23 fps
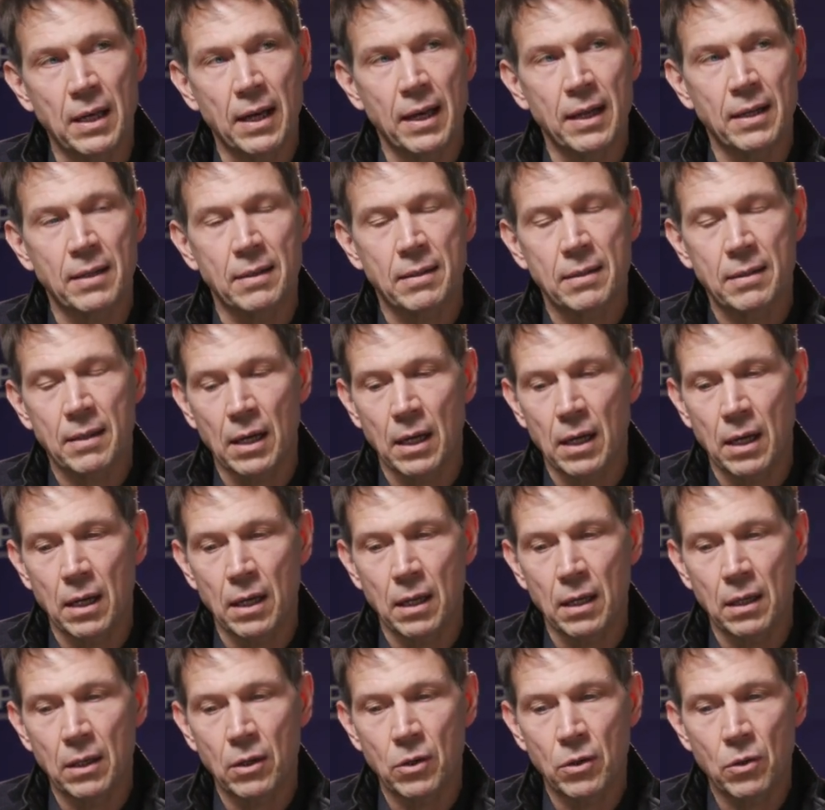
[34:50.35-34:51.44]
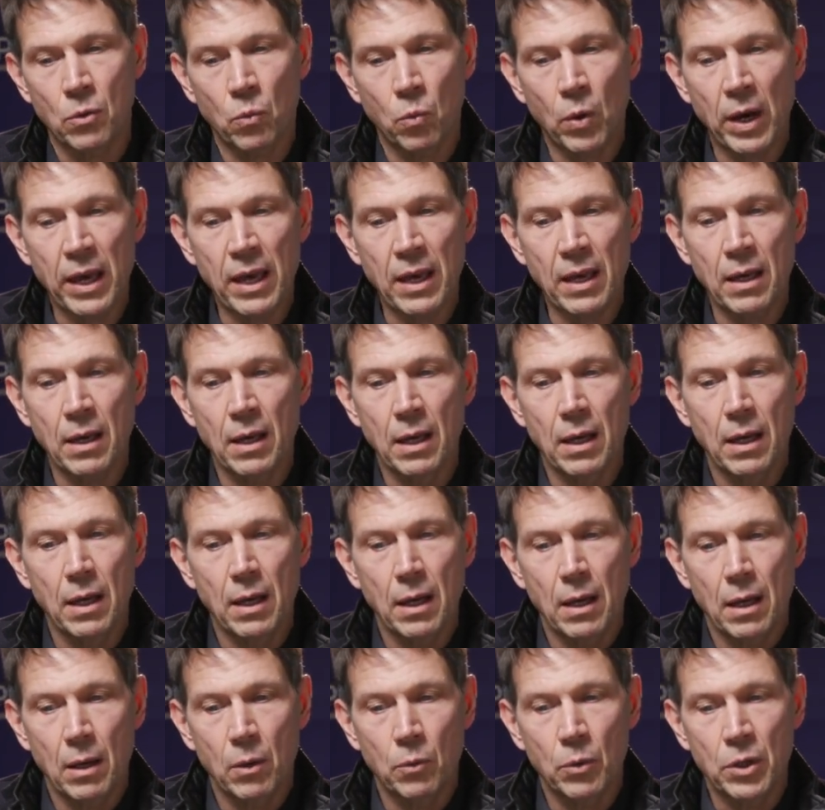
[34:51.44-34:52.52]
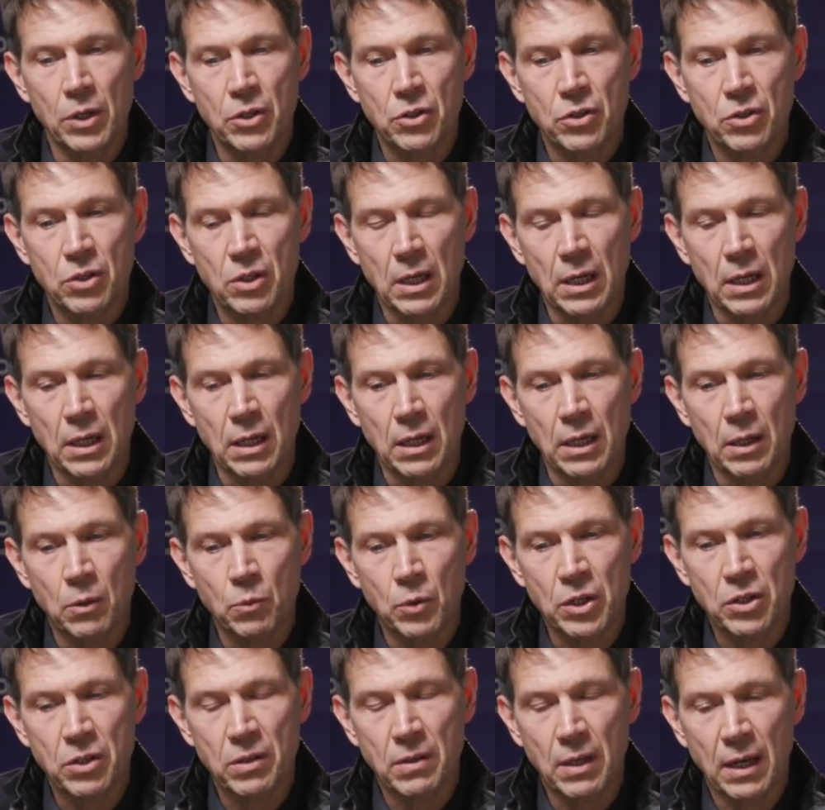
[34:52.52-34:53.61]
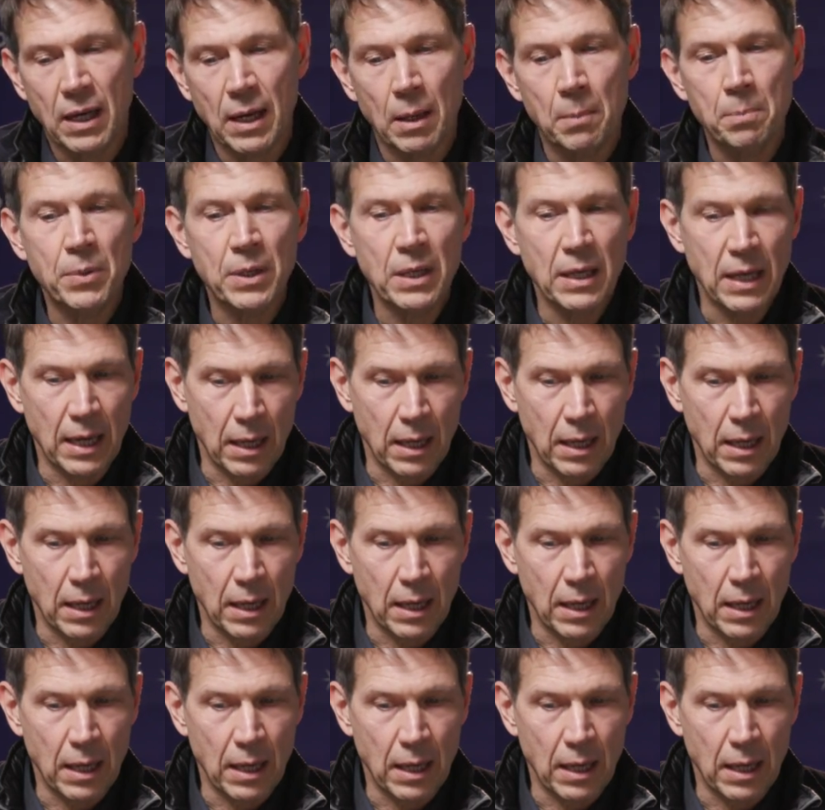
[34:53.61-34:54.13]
And you know, the way which in which the company,